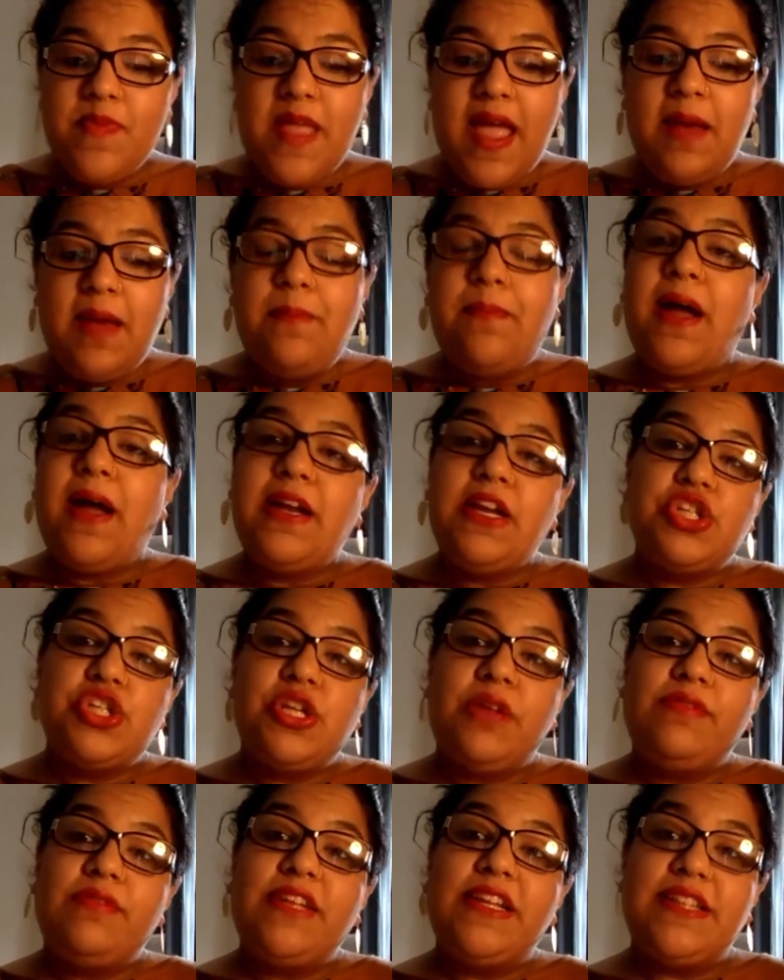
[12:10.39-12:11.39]
and punished
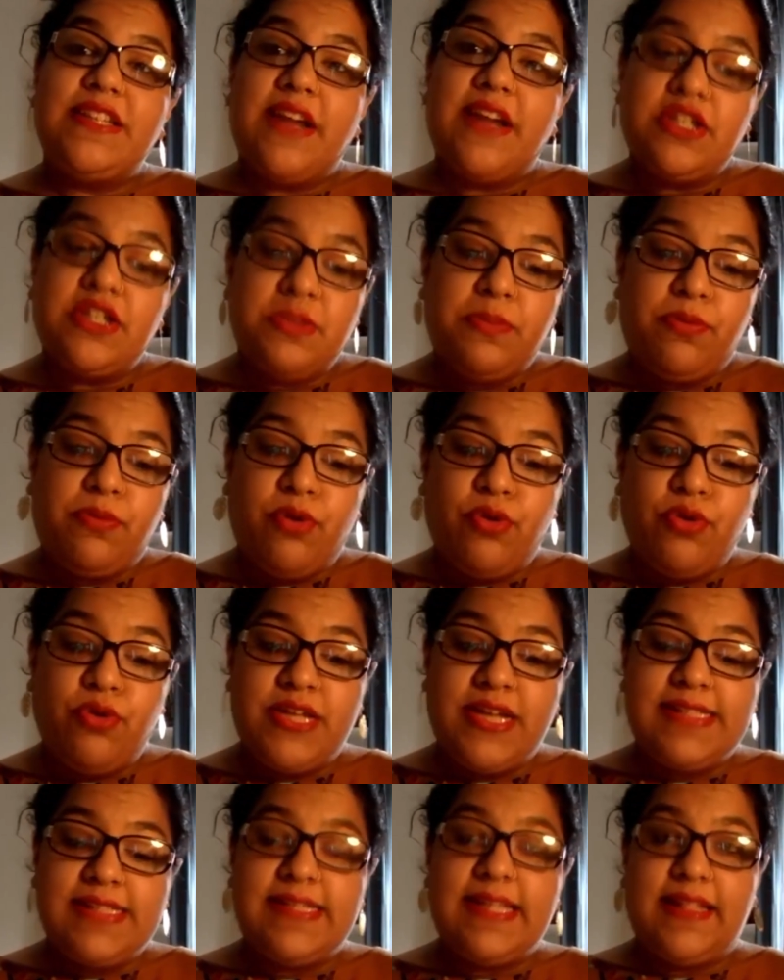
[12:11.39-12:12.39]
if they dare to
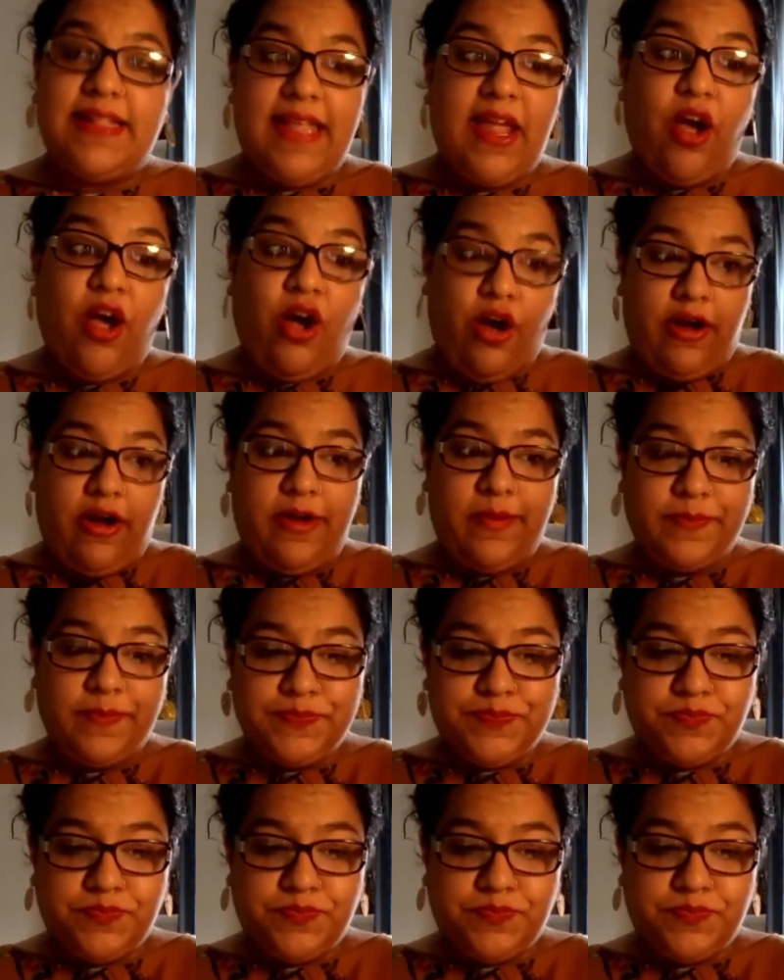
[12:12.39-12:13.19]
protest that they are.